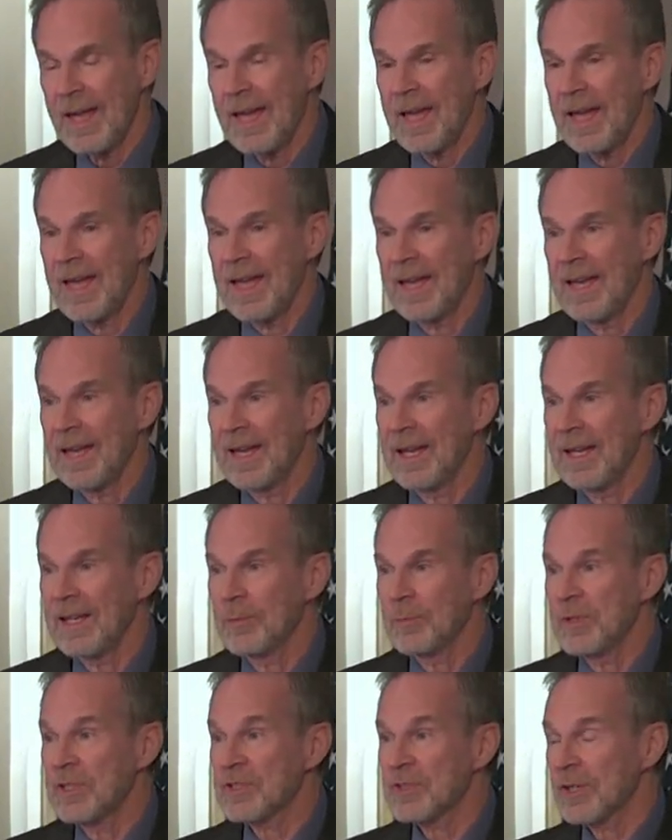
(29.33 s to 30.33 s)

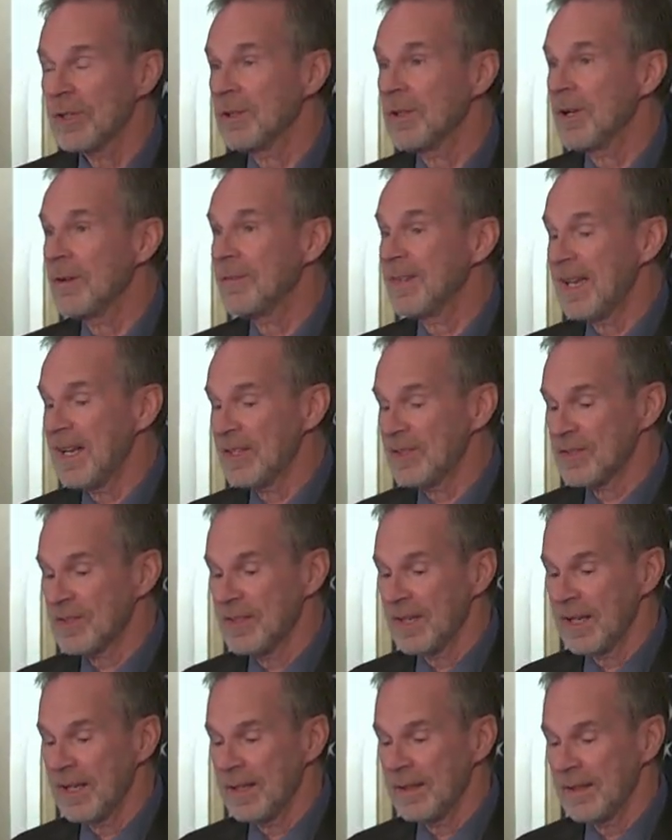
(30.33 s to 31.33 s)
And we started off last
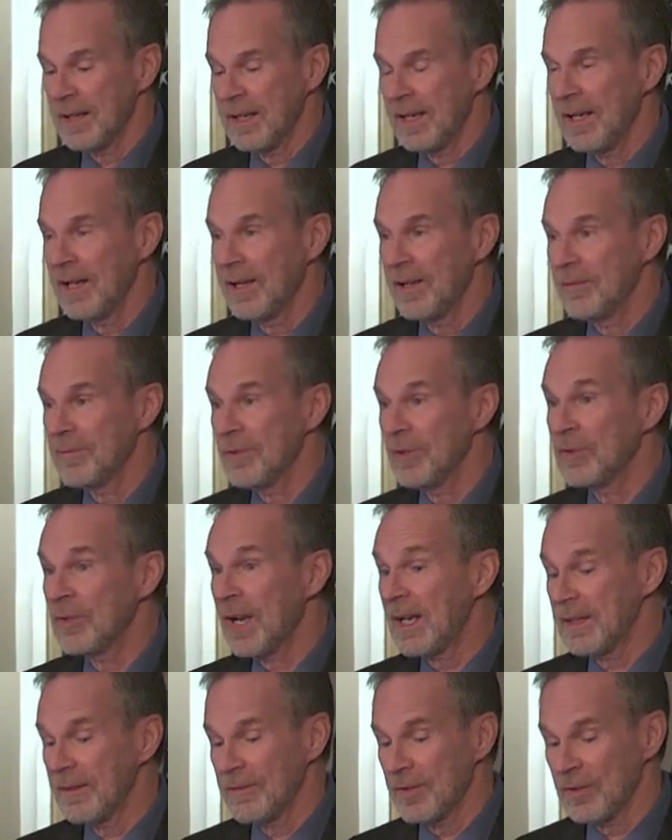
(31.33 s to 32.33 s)
night, and the
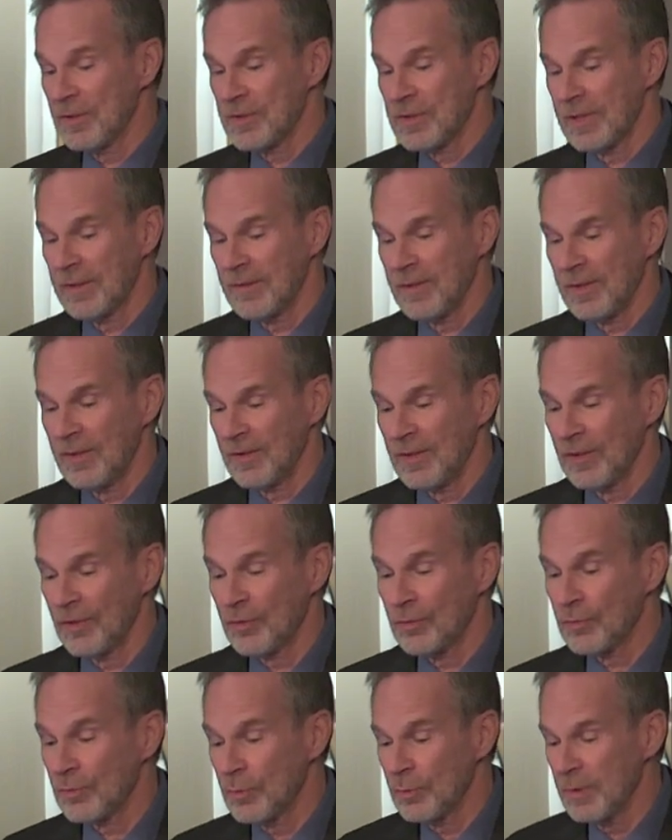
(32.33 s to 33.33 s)
title of this series
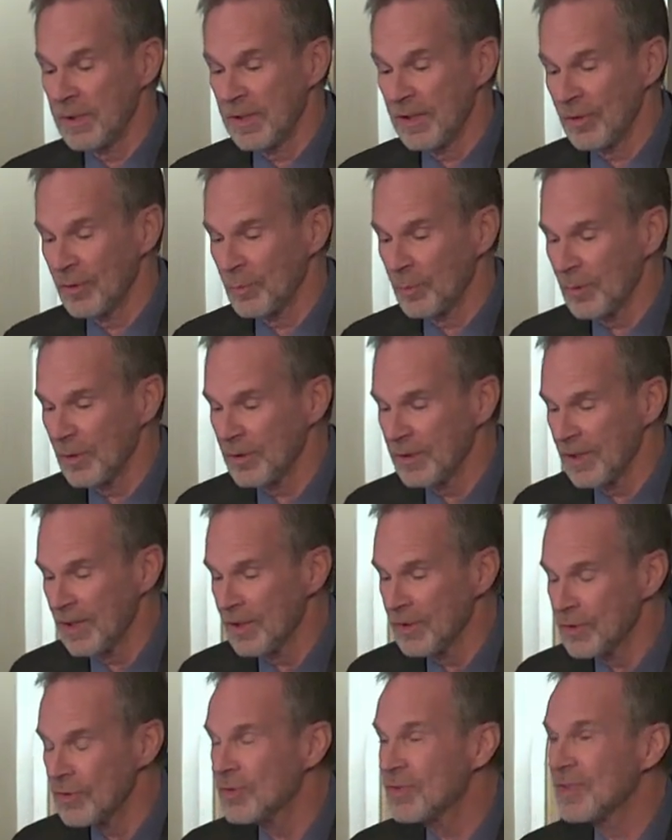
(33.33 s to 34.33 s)
is True to His Word,
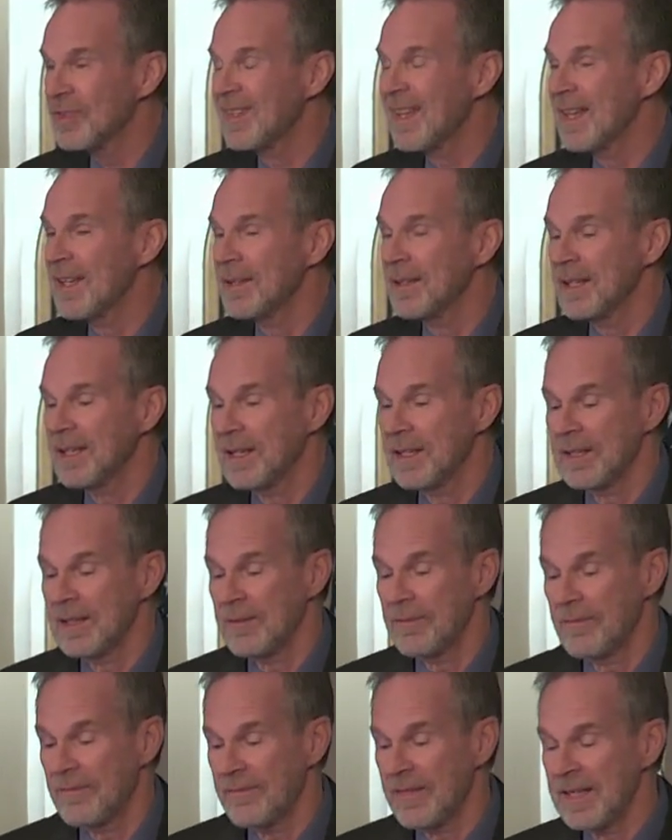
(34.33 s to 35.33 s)
Understanding and
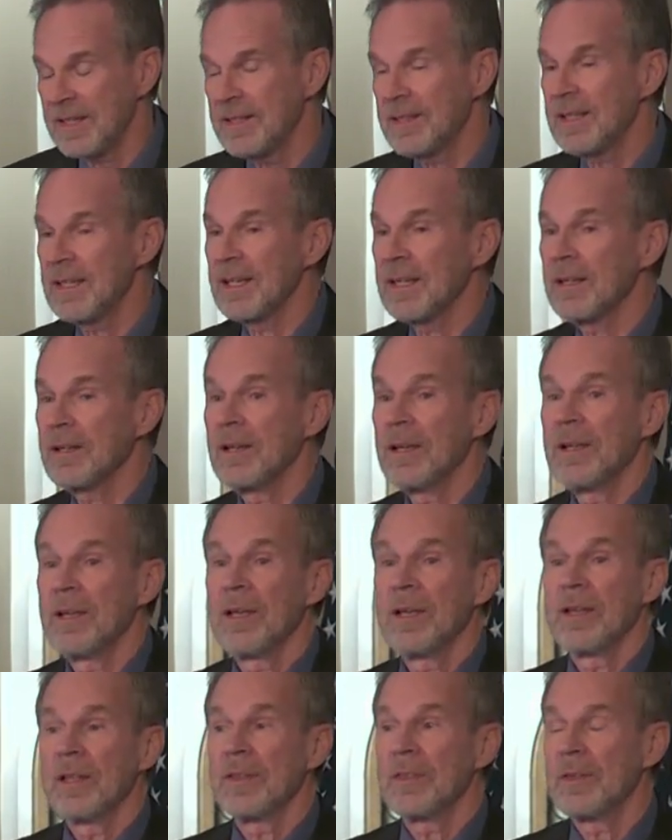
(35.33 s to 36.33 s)
Defending
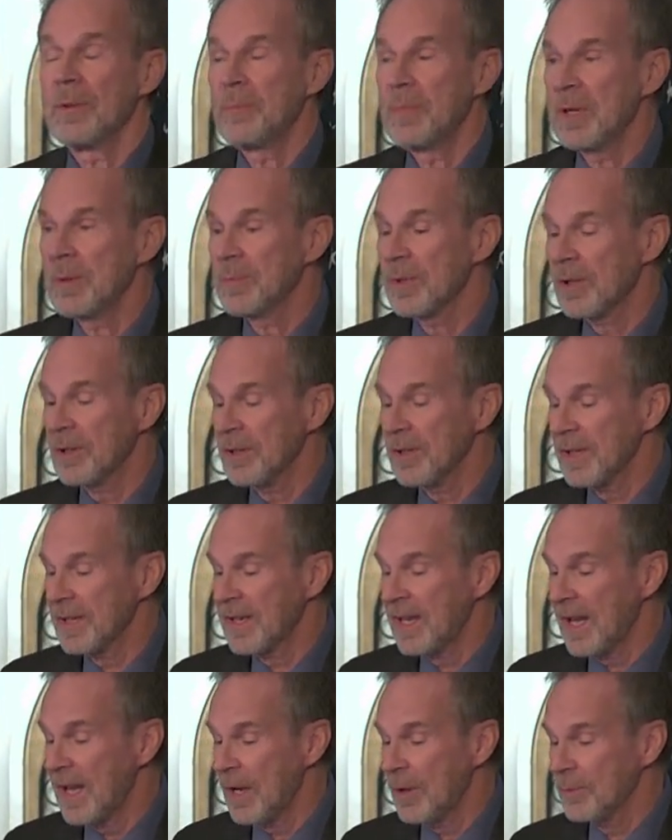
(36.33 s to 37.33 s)
the Biblical
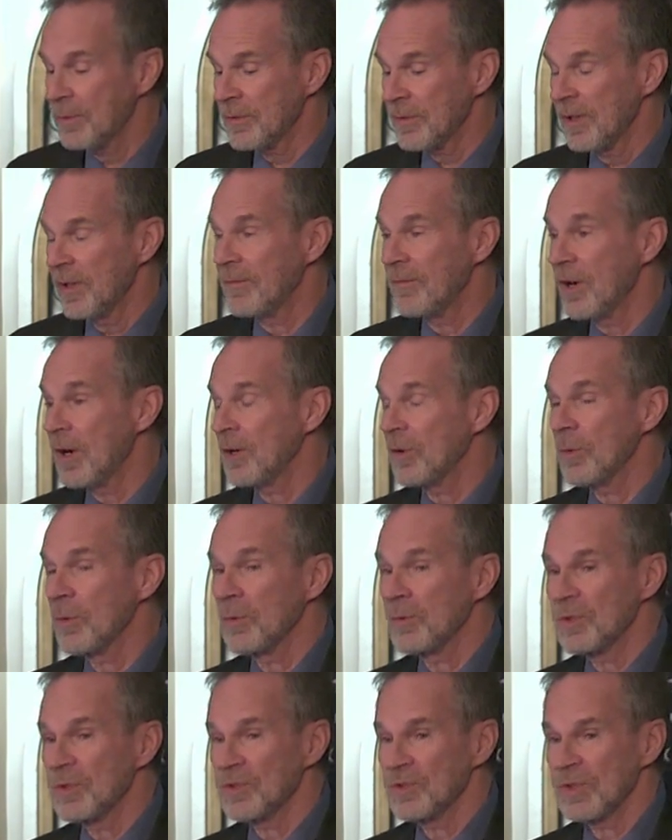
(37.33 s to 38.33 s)
Account of Our
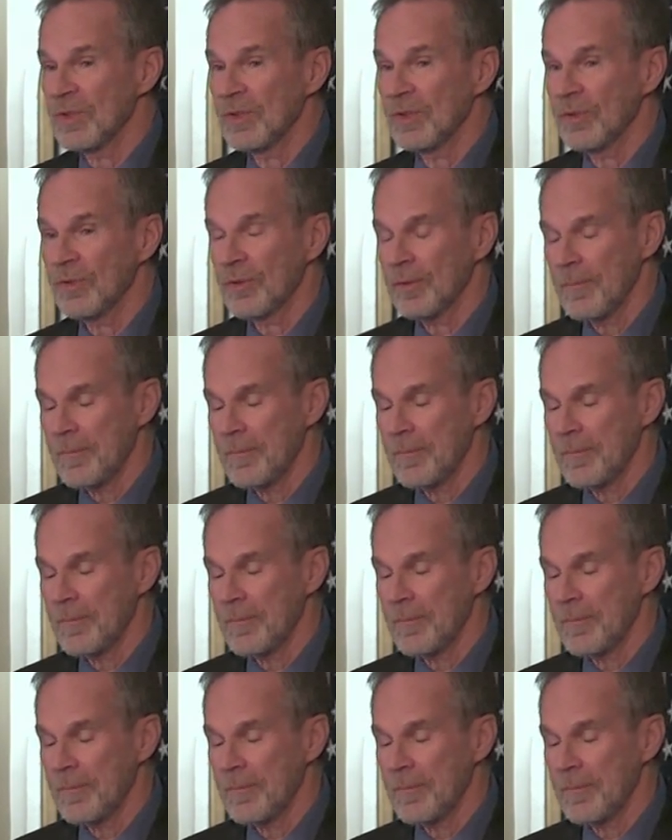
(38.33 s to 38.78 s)
Origins.